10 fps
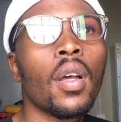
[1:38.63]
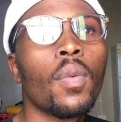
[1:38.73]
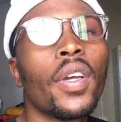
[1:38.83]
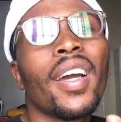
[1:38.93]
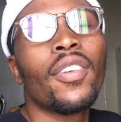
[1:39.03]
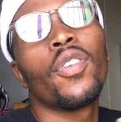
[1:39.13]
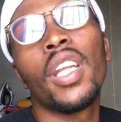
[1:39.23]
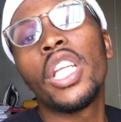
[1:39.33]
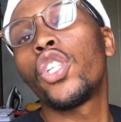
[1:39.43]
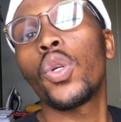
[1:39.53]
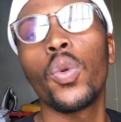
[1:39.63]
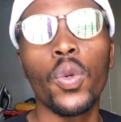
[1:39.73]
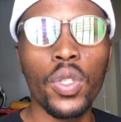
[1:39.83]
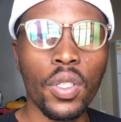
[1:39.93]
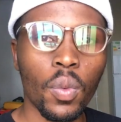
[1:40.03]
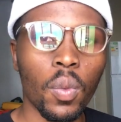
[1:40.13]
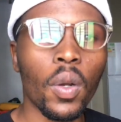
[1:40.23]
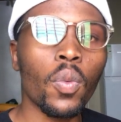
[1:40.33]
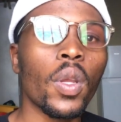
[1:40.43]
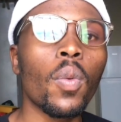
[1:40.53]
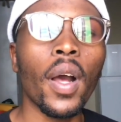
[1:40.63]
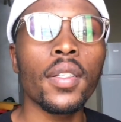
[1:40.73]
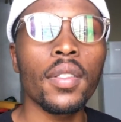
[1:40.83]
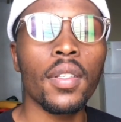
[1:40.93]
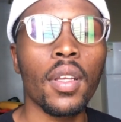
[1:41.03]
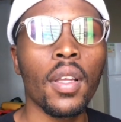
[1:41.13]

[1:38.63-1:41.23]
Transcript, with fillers: we can't really choose what we want.